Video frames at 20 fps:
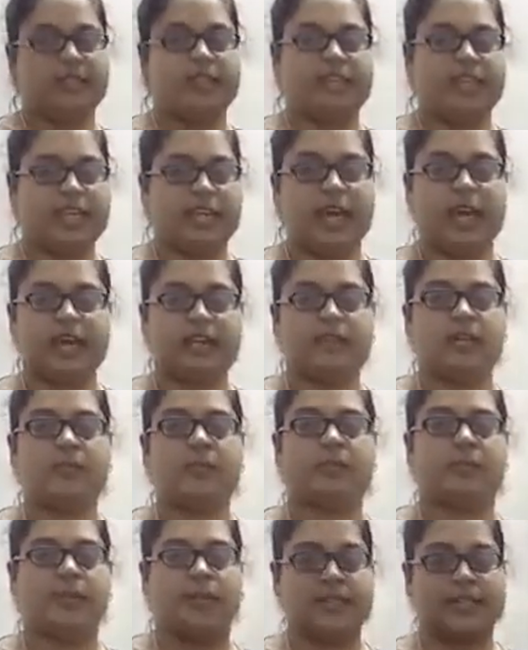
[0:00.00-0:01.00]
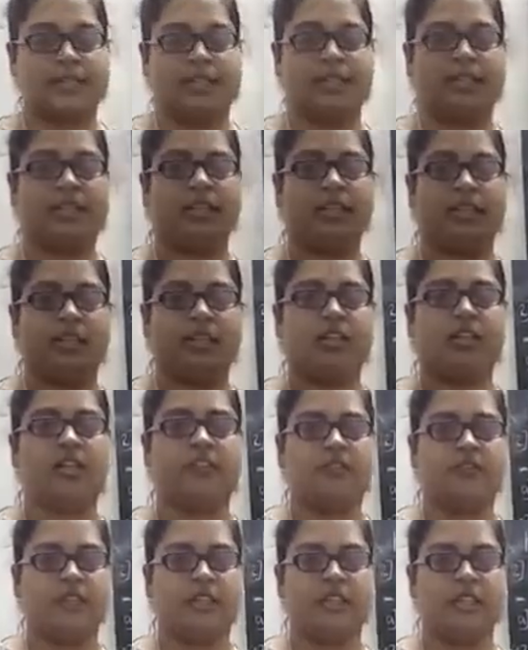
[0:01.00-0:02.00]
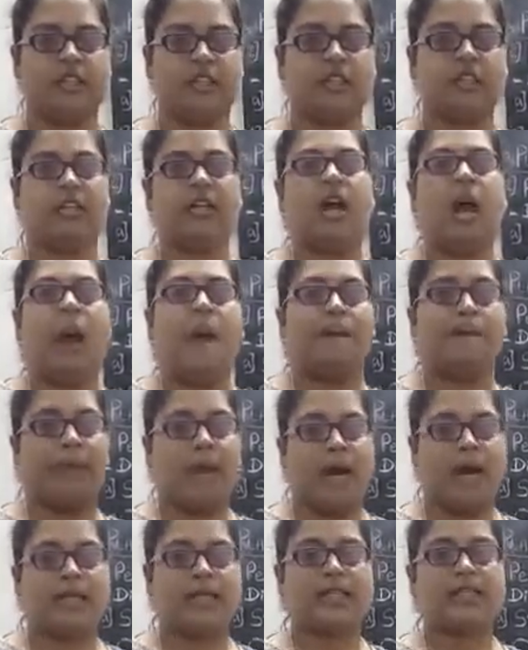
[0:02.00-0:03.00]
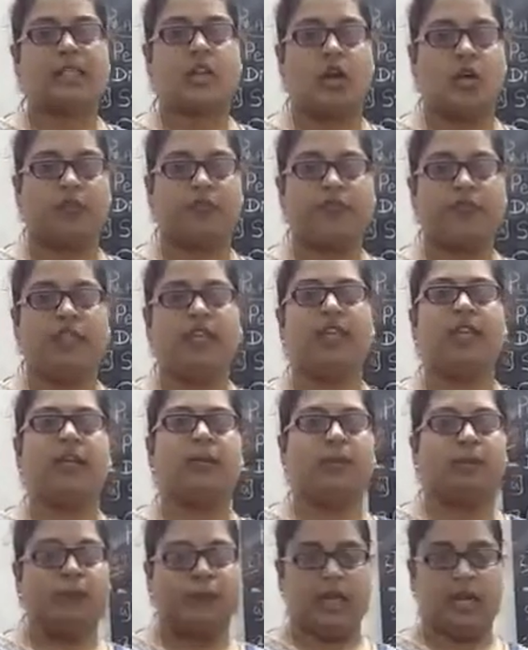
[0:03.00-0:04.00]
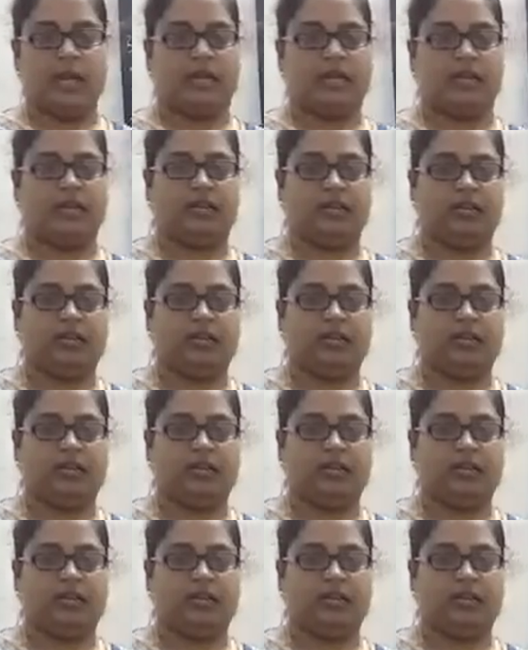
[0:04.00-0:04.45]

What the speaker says: they are present in a different parts of the plant,